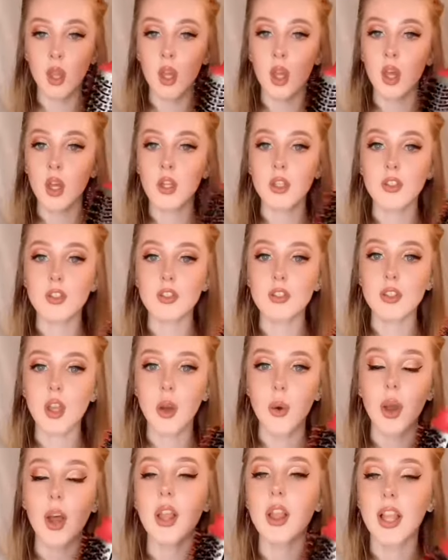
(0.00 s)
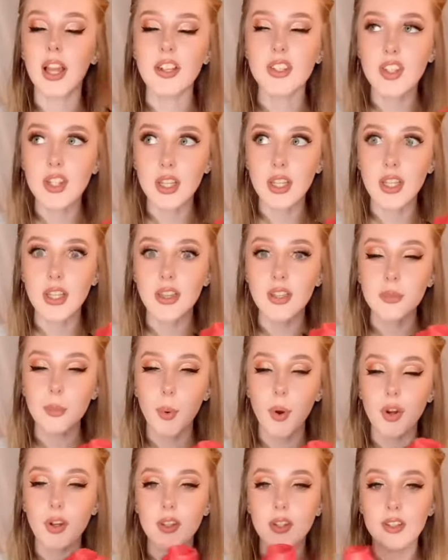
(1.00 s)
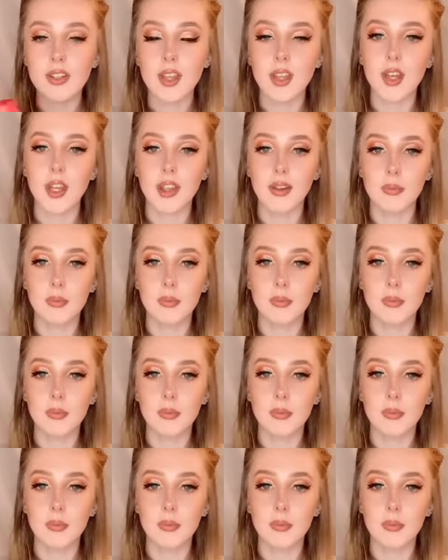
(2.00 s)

So allegedly this product is going to give